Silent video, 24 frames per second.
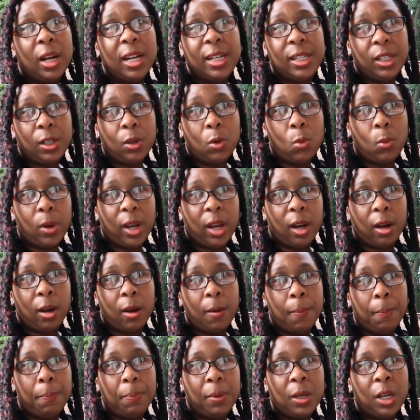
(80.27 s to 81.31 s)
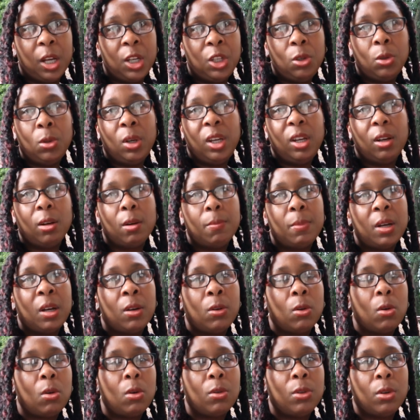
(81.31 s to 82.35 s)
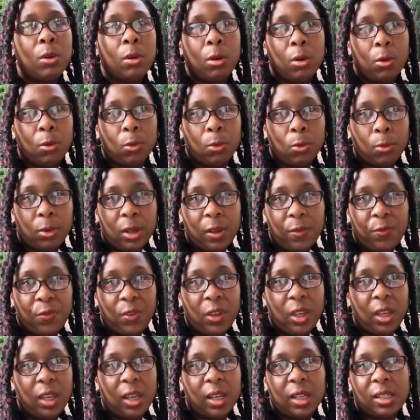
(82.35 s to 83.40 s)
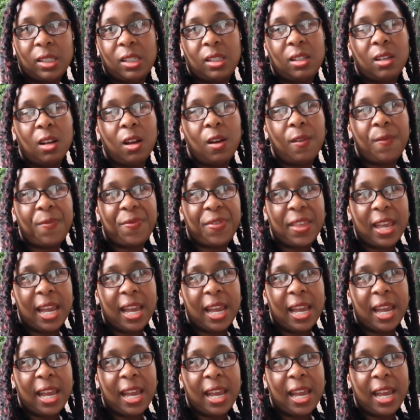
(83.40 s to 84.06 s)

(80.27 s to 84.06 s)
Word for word: idea where but you hear about all the horrific stuff